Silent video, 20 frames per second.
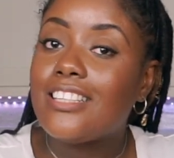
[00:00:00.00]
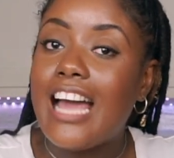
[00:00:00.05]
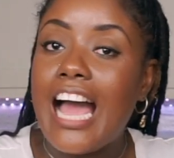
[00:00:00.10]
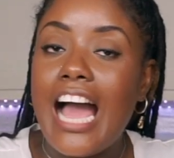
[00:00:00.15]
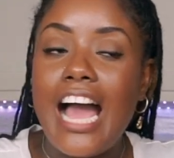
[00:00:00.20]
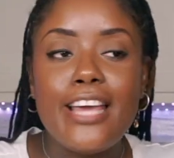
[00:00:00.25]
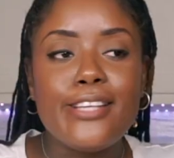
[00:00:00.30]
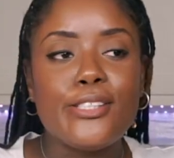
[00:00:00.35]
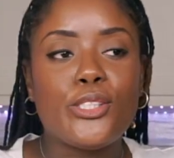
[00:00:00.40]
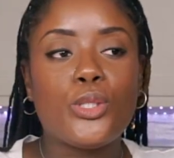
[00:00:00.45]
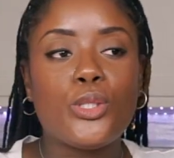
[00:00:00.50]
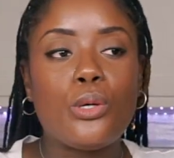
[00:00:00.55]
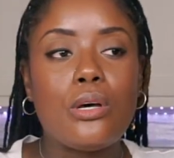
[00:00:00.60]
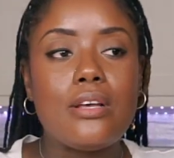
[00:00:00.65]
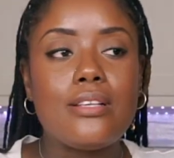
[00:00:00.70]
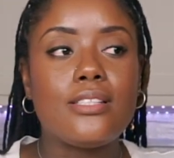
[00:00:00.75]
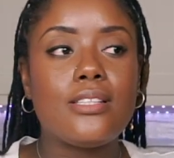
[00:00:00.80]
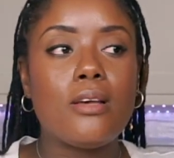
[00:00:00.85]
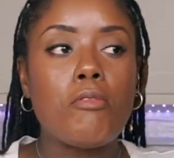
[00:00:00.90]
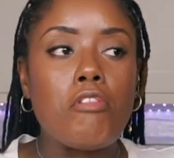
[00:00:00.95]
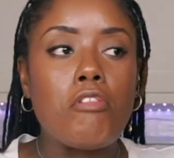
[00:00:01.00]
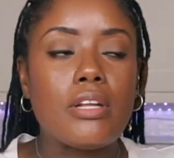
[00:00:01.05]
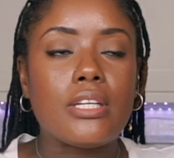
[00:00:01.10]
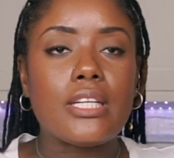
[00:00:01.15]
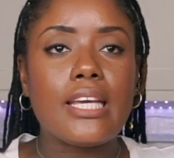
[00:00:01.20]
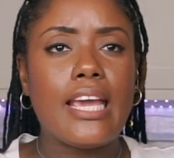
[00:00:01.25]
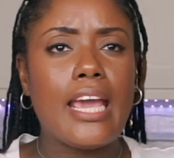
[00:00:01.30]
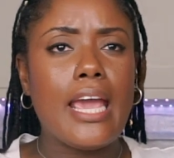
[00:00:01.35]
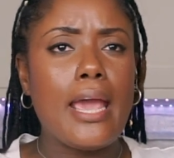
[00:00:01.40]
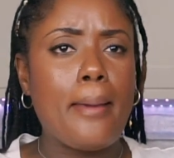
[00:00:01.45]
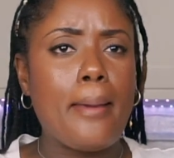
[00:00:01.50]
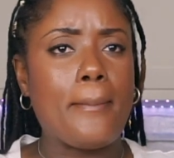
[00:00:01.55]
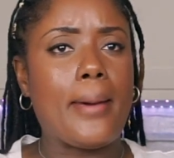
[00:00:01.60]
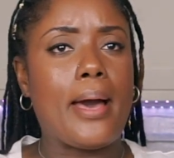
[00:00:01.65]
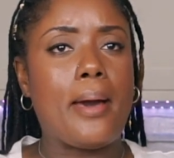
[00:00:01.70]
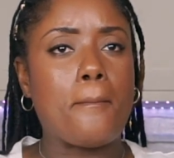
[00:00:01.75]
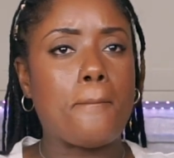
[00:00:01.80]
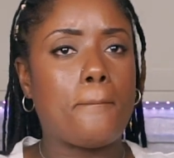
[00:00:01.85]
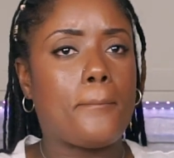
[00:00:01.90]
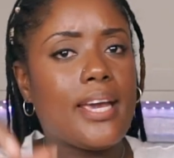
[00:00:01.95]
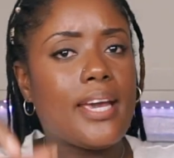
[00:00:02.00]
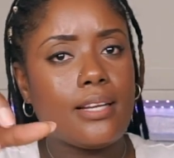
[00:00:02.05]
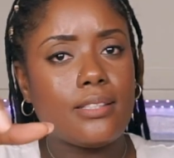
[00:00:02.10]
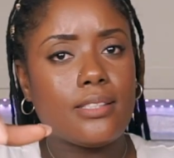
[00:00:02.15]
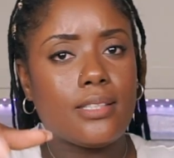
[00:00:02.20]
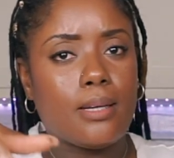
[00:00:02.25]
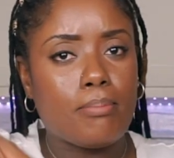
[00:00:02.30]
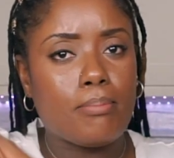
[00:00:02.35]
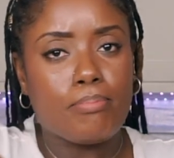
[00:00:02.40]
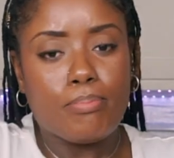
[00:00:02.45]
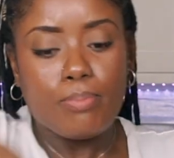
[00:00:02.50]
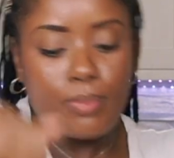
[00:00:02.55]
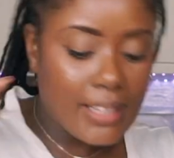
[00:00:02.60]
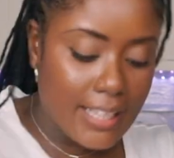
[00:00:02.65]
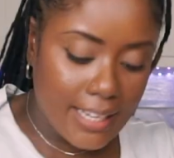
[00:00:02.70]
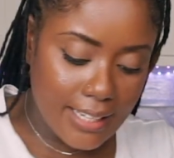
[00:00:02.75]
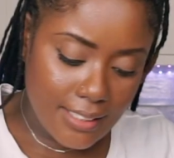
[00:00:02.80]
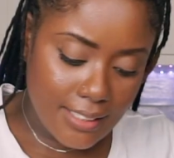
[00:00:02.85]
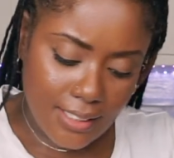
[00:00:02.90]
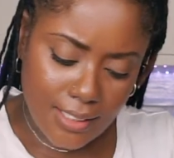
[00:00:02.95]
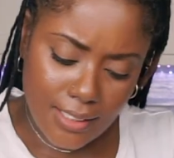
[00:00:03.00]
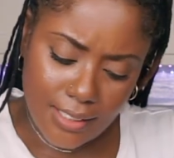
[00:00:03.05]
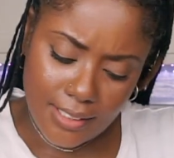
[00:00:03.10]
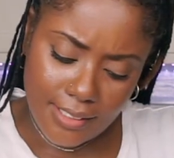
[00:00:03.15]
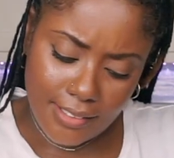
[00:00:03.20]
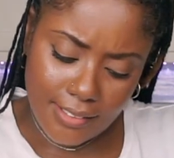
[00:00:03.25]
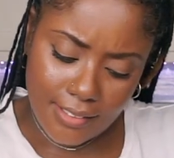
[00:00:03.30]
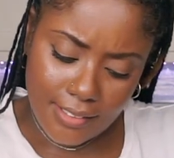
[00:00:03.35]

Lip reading: I saw someone came and picked up this.